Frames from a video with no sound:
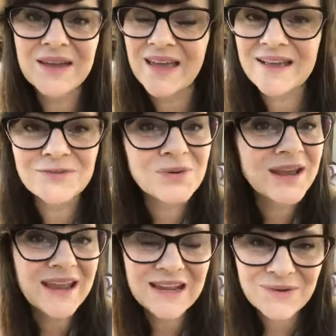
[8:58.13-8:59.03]
against
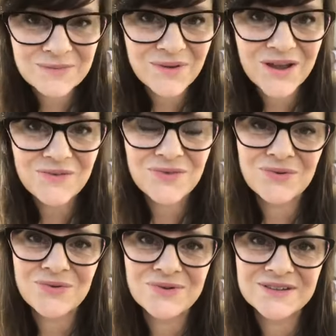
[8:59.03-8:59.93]
what anyone might have
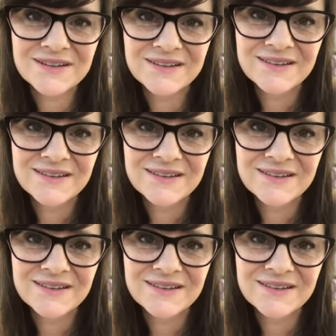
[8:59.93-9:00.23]
thought